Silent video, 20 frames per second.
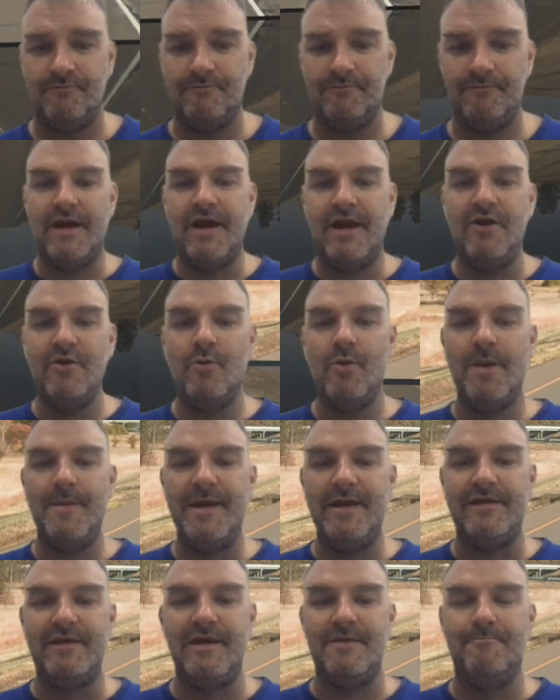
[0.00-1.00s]
And here we
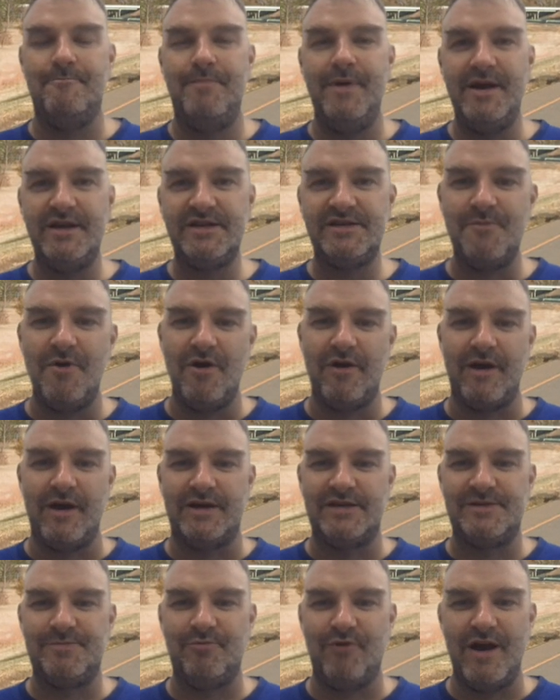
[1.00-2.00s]
meet the Bismarck
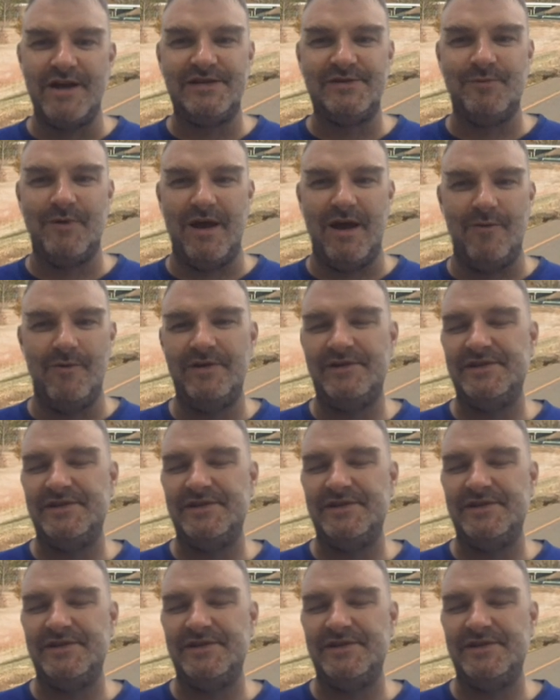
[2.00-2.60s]
Expressway,